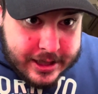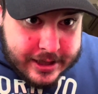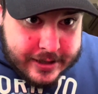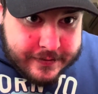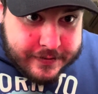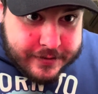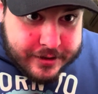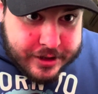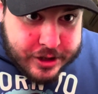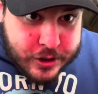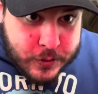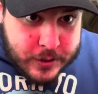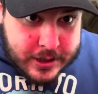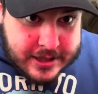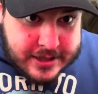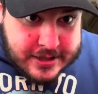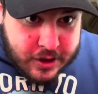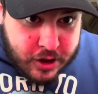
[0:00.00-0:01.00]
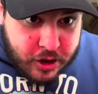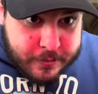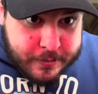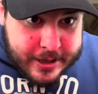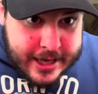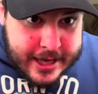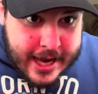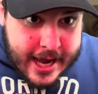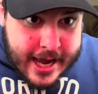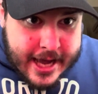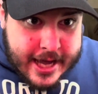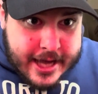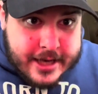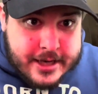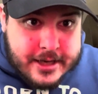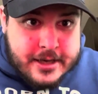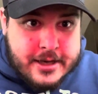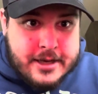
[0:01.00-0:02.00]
for the U.S. Army hat.